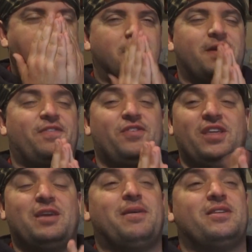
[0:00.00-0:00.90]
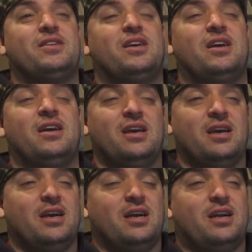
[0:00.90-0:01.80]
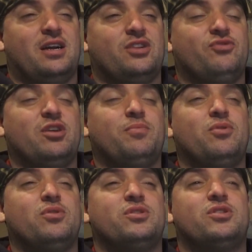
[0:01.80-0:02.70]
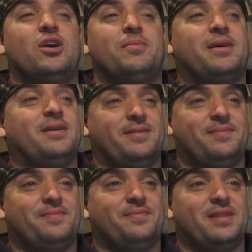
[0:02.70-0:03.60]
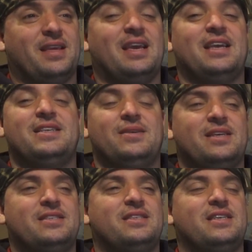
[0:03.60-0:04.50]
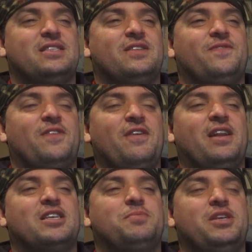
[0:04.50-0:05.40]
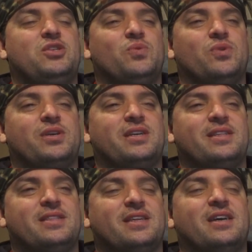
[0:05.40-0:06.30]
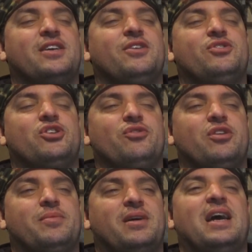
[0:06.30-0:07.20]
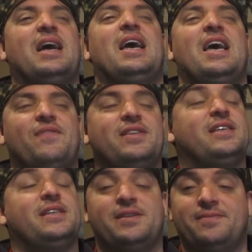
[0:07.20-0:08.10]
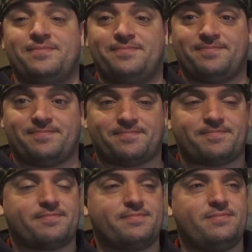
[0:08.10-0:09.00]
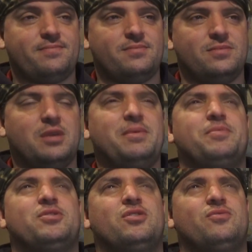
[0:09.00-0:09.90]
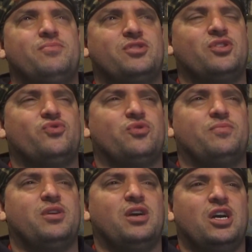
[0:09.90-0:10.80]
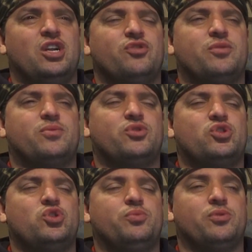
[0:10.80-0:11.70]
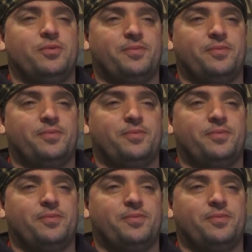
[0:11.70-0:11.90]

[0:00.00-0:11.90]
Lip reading: if you think about it, Dragon Ball Daima is the very last piece of work that Akira Toriyama ever did. I mean, besides from Dragon Ball Super,